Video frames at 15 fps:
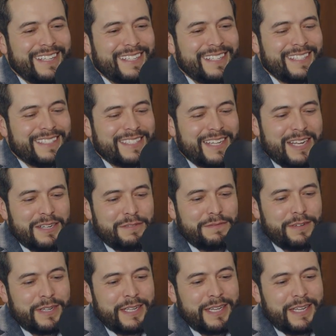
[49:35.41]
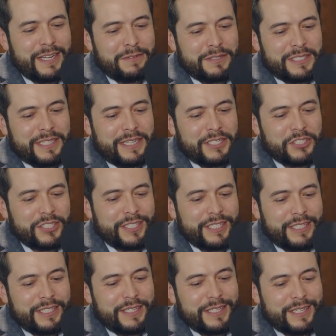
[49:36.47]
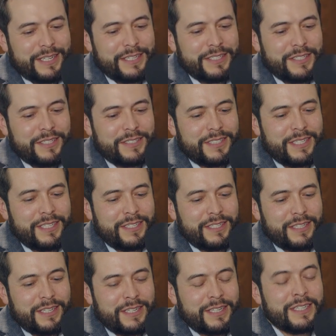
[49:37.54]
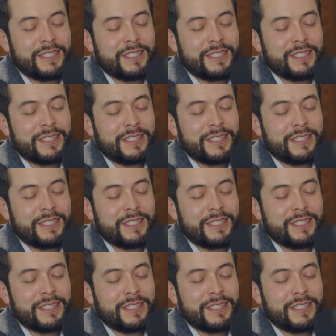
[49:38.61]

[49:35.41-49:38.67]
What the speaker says: it's kind of funny. I was actually conducting